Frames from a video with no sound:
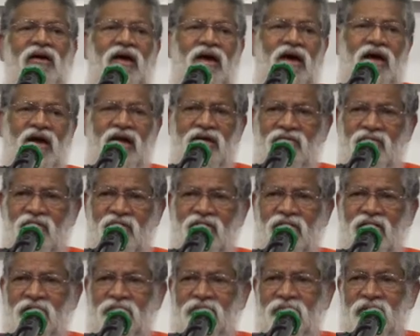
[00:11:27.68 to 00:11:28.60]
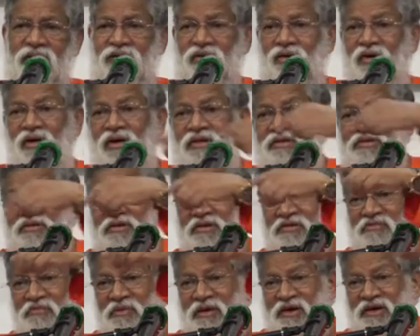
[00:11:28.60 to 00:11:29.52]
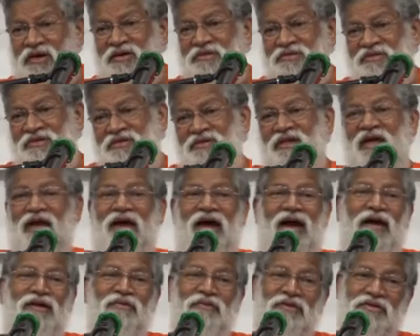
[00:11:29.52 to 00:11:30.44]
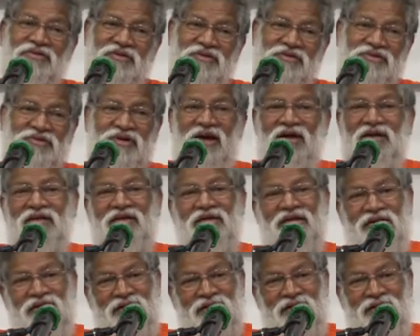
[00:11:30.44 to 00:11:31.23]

I woke up. In all these experiences, I was a child,